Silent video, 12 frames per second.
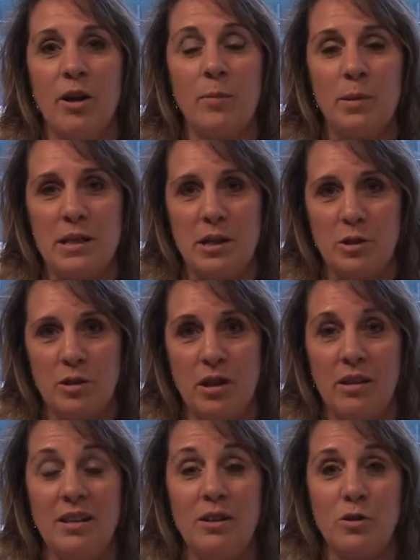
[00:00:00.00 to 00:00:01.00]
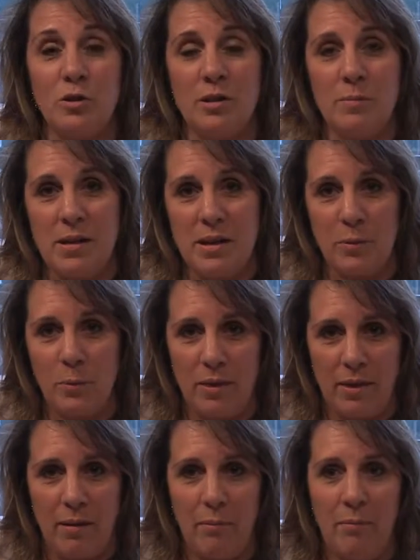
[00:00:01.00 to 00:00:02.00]
recommendation on initially meeting
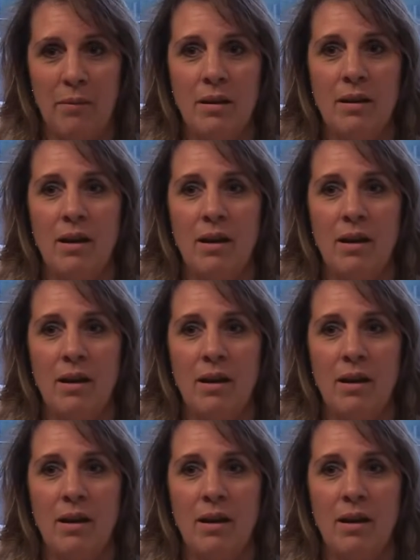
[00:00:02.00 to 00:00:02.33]
with him.